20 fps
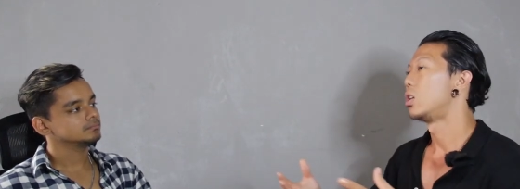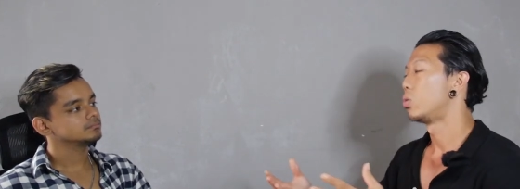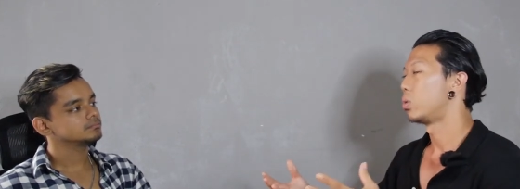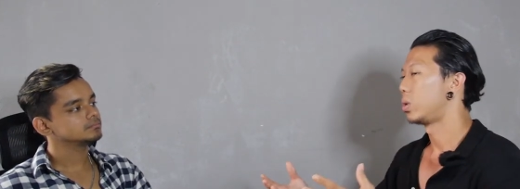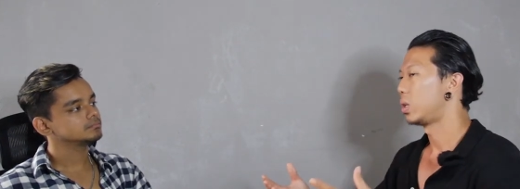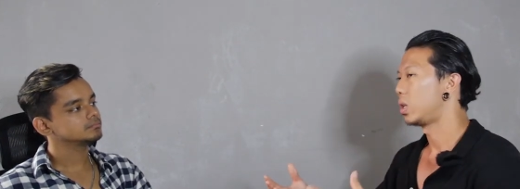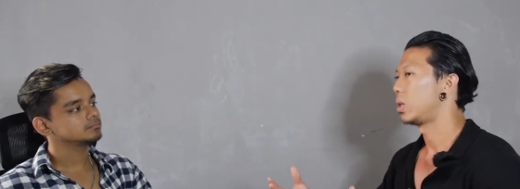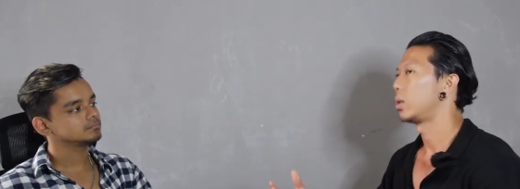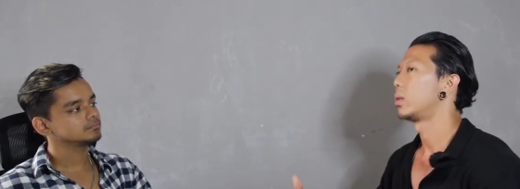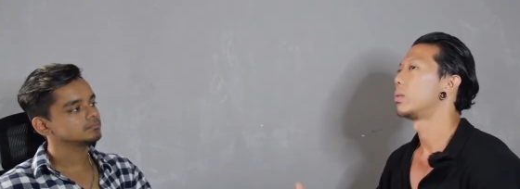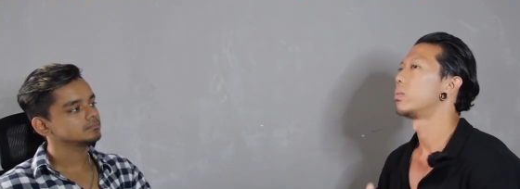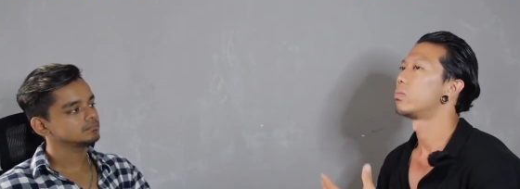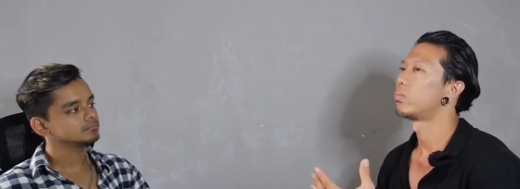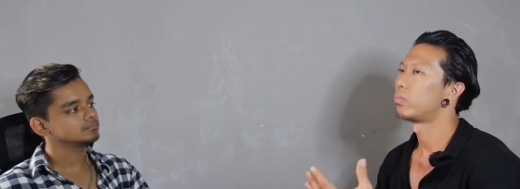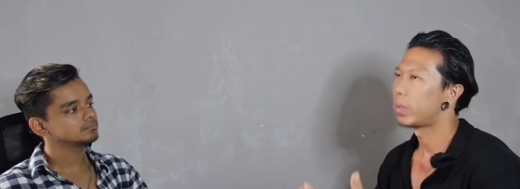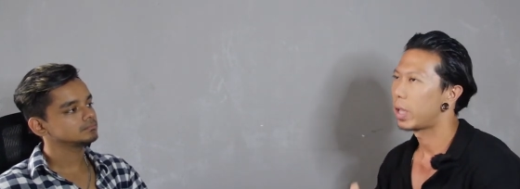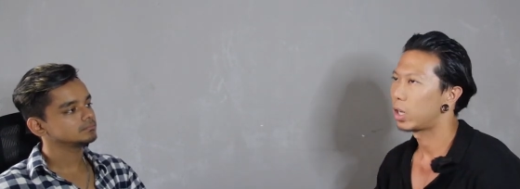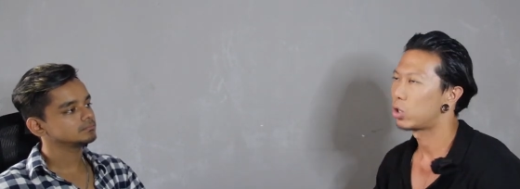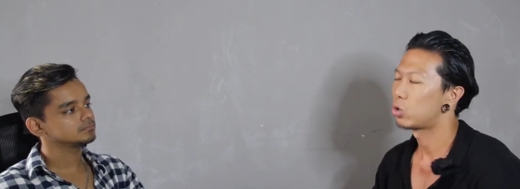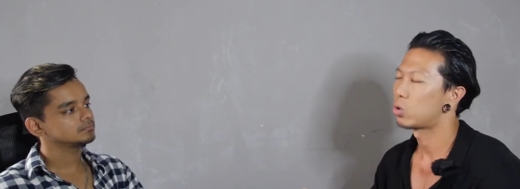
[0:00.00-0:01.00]
Speaker 1: you will need
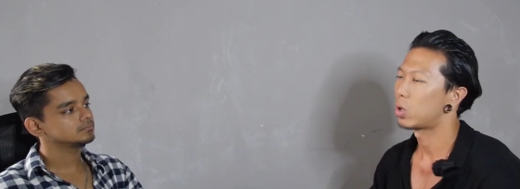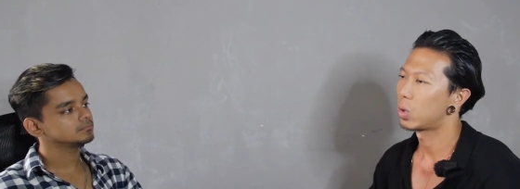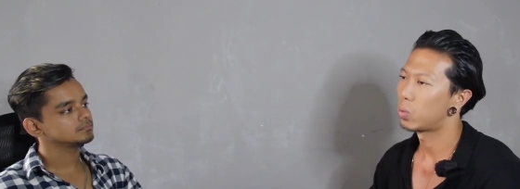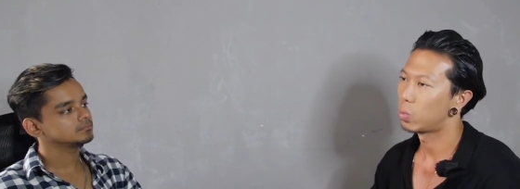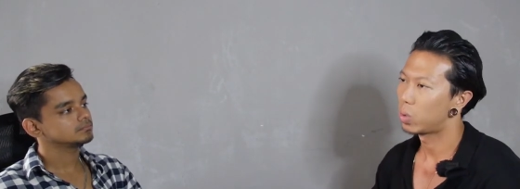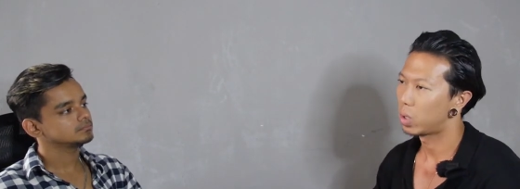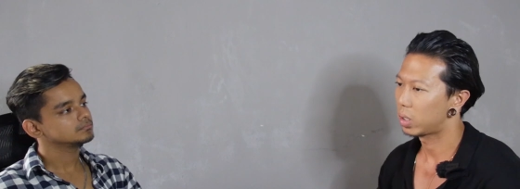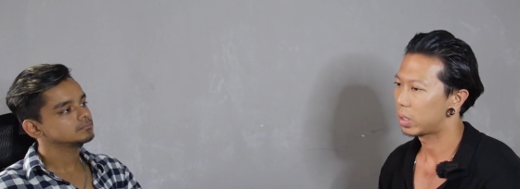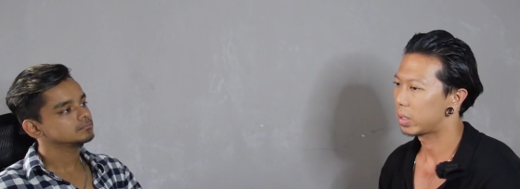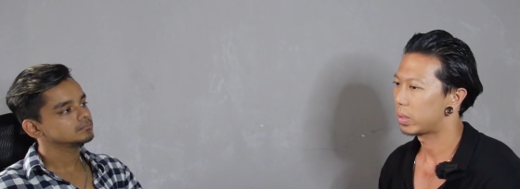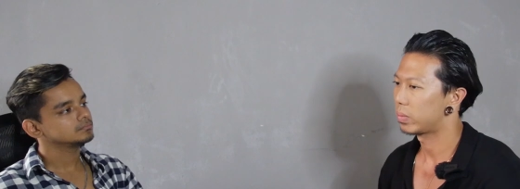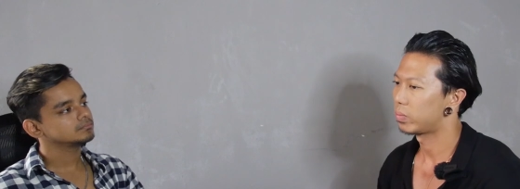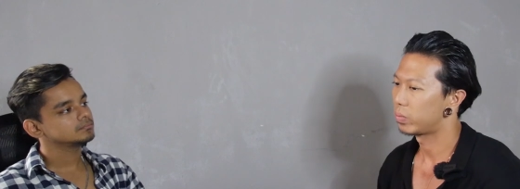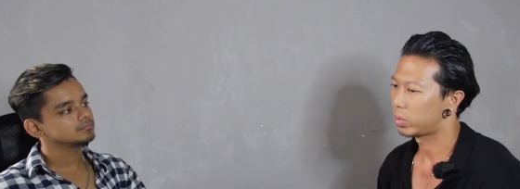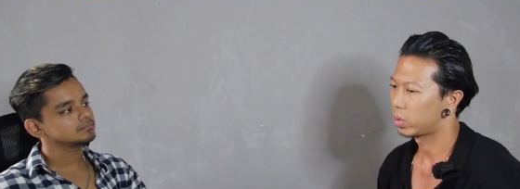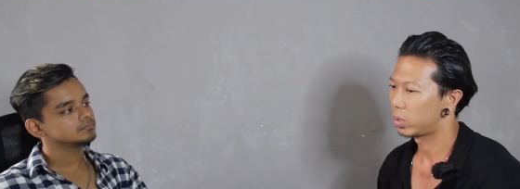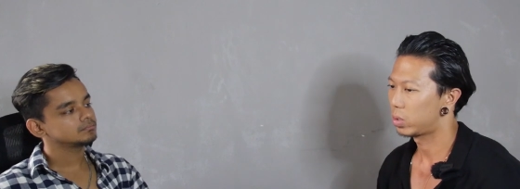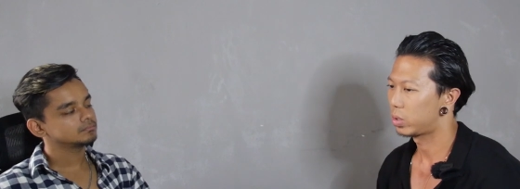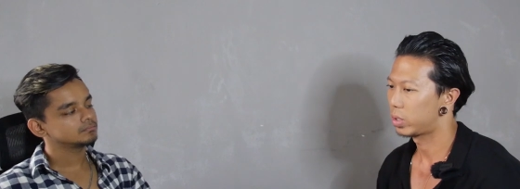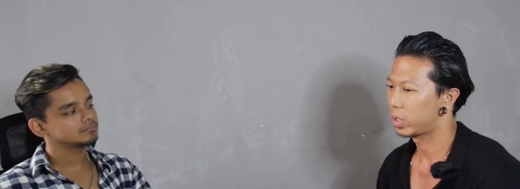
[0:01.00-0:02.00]
extra work
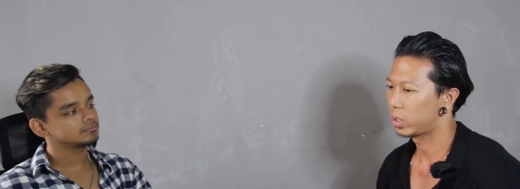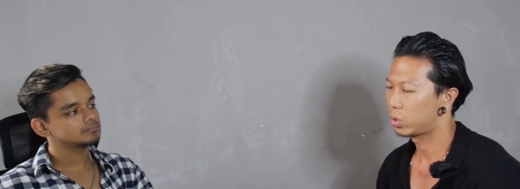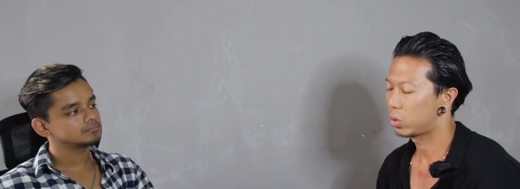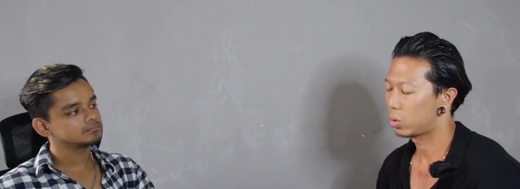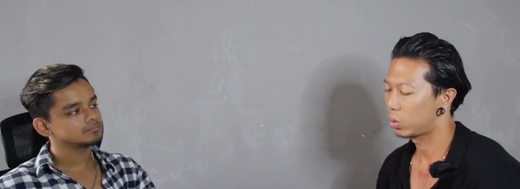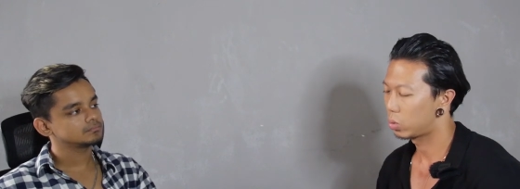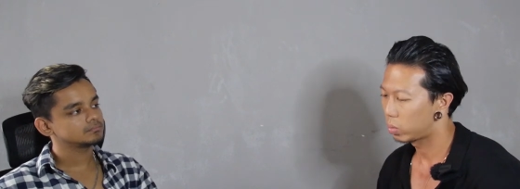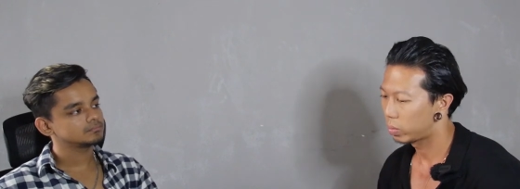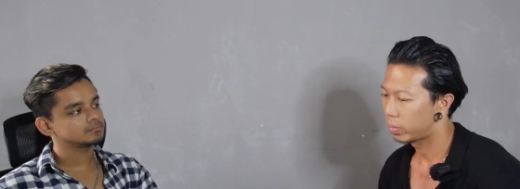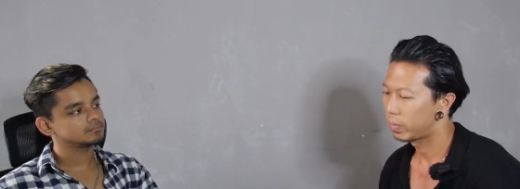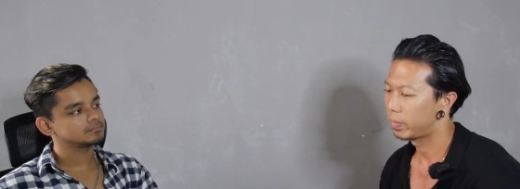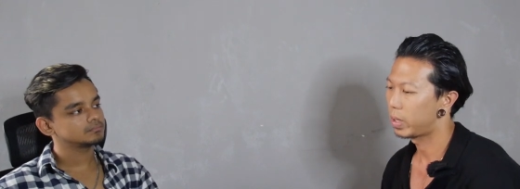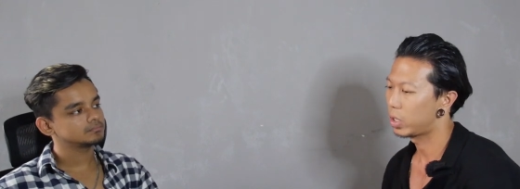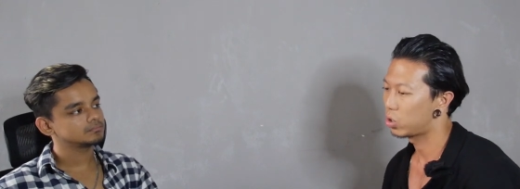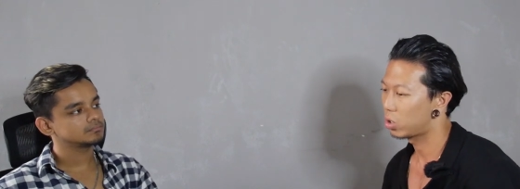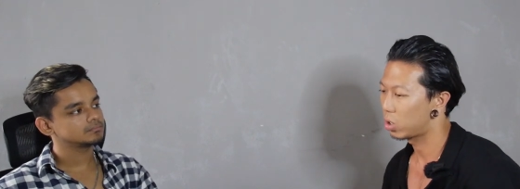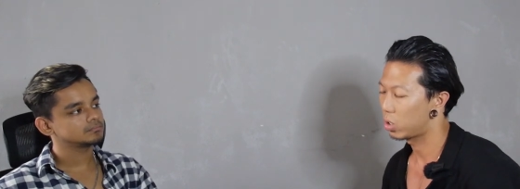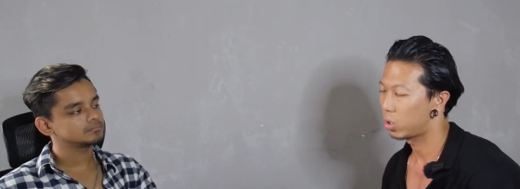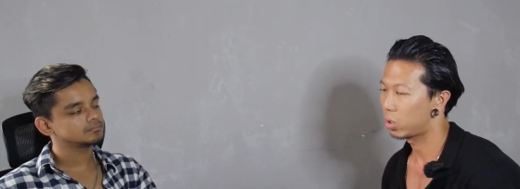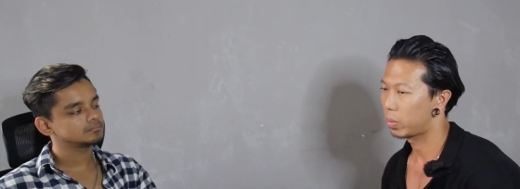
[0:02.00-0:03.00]
just to
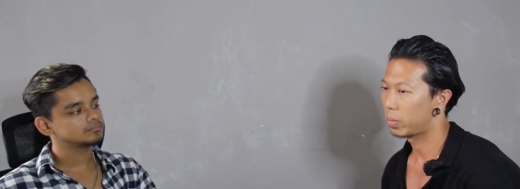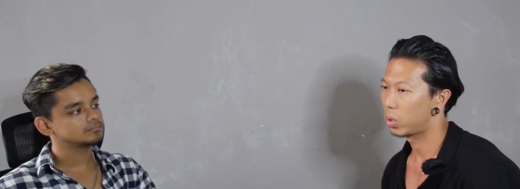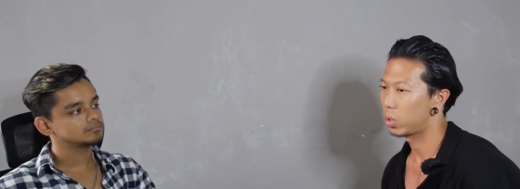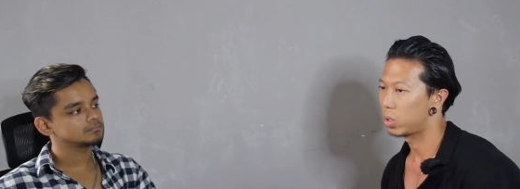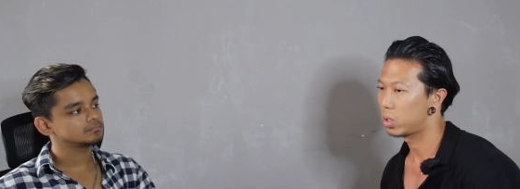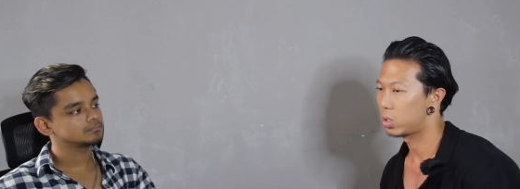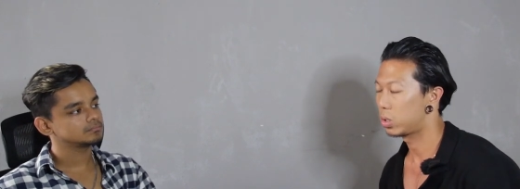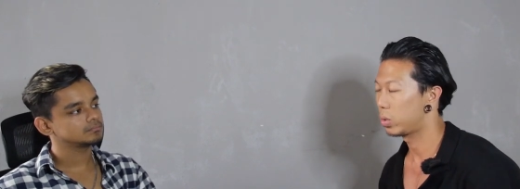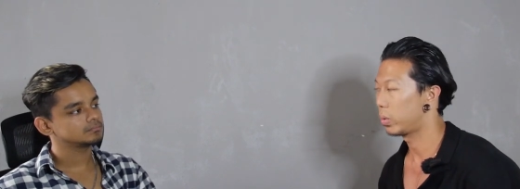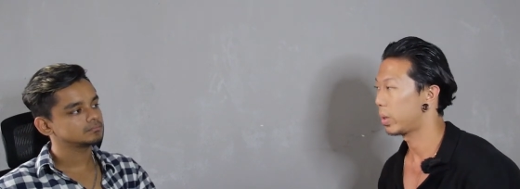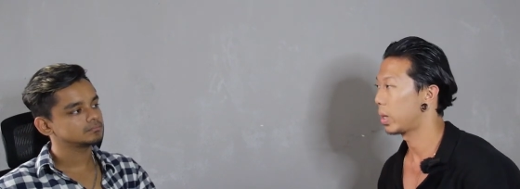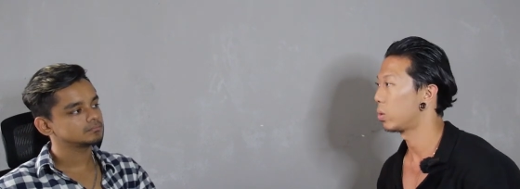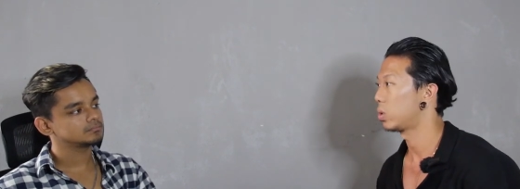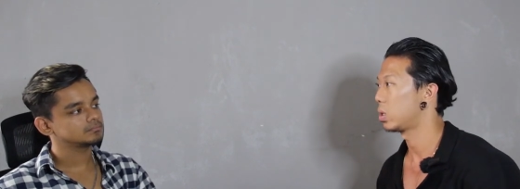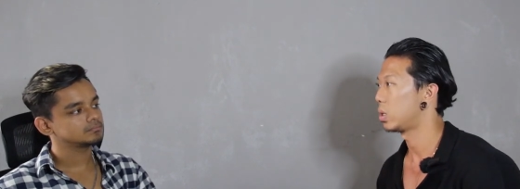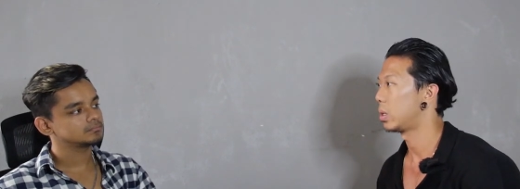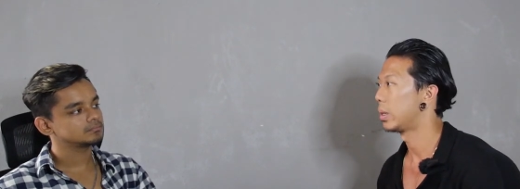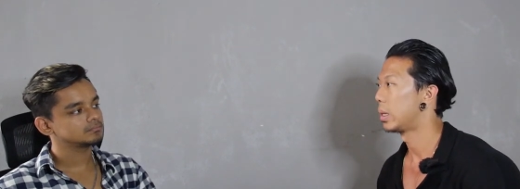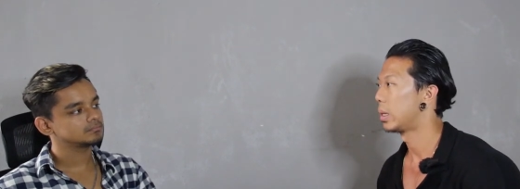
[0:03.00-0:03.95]
make sure your body is still healthy.